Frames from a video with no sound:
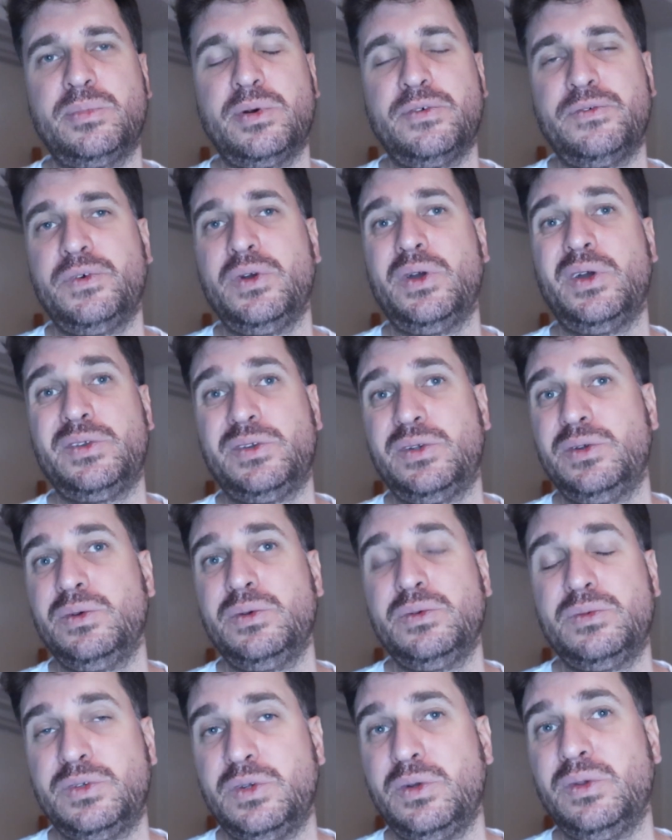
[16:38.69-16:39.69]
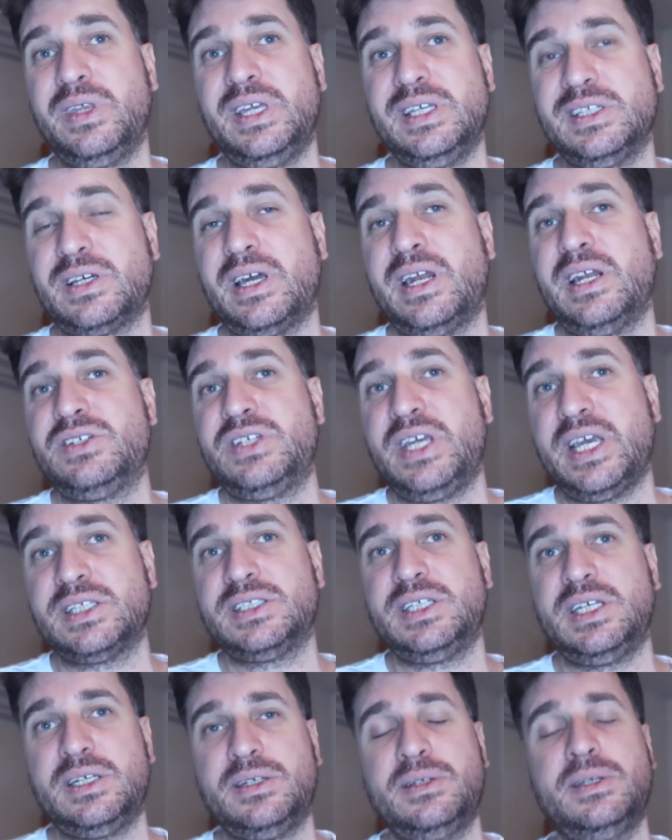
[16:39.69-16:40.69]
prefer to do these kind of
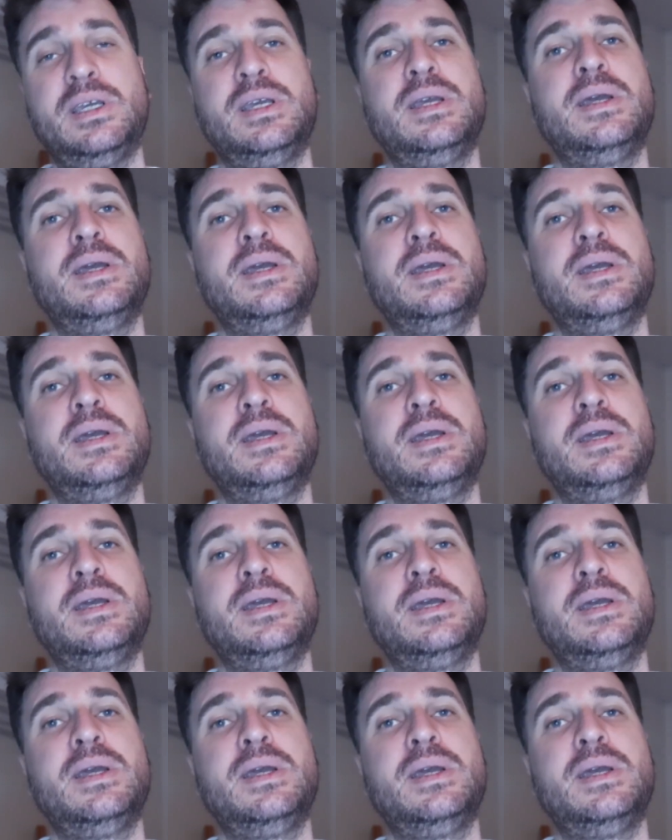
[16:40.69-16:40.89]
checks in.